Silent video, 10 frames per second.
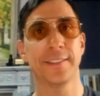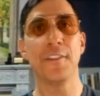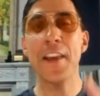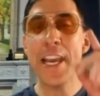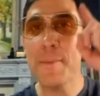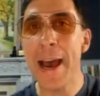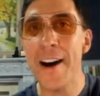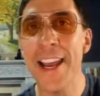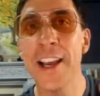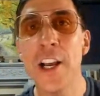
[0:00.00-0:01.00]
Think about
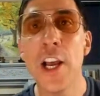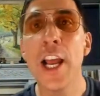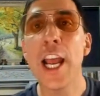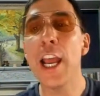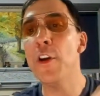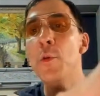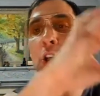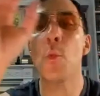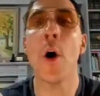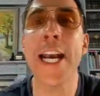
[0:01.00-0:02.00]
it. If you were to
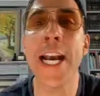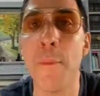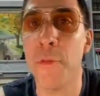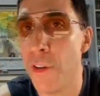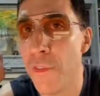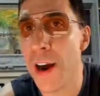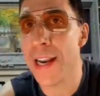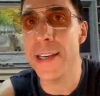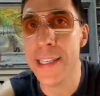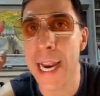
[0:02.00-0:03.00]
wake up for a fucking
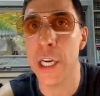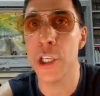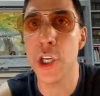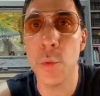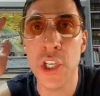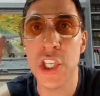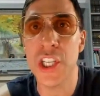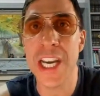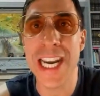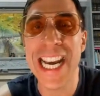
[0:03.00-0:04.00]
second, you would
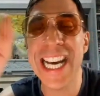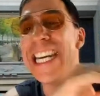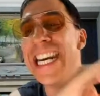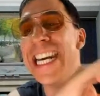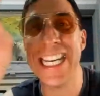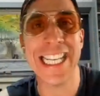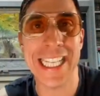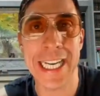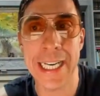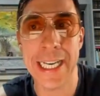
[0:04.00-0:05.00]
see the
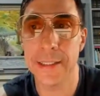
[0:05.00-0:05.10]
idiocy.